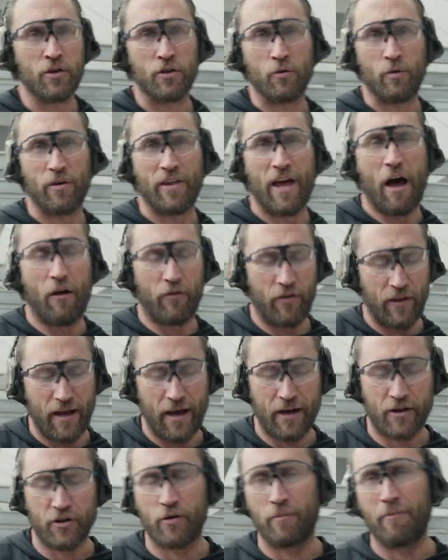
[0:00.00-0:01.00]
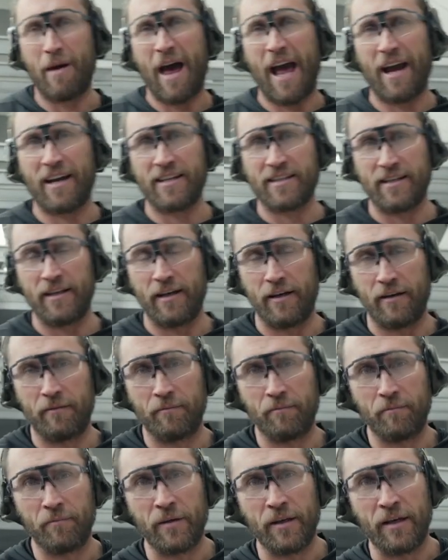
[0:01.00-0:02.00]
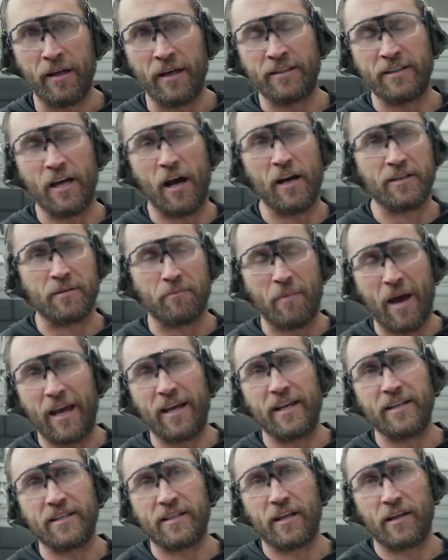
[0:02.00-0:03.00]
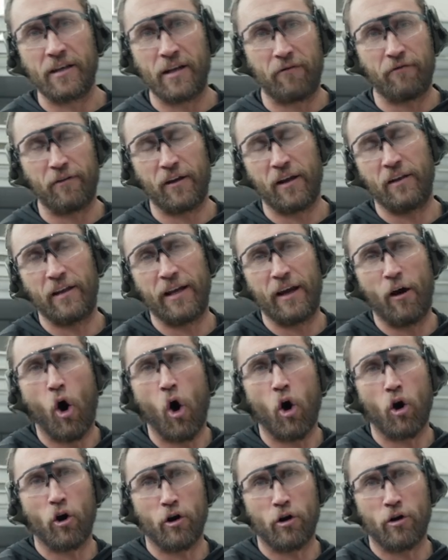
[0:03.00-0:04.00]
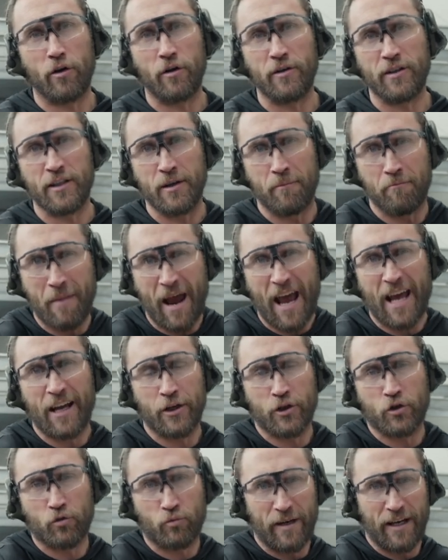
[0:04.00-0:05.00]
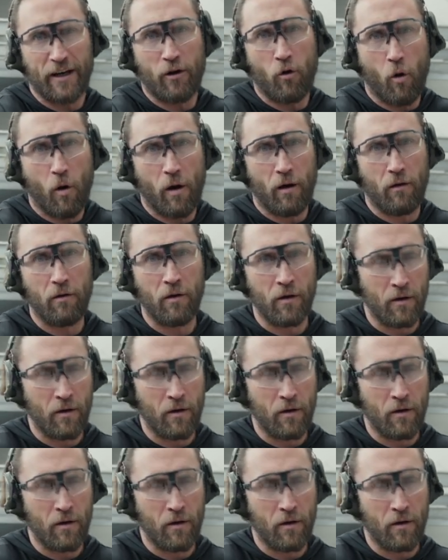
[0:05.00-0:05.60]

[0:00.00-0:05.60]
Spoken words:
So without the extra magazine, it does make it significantly harder to manage recoil.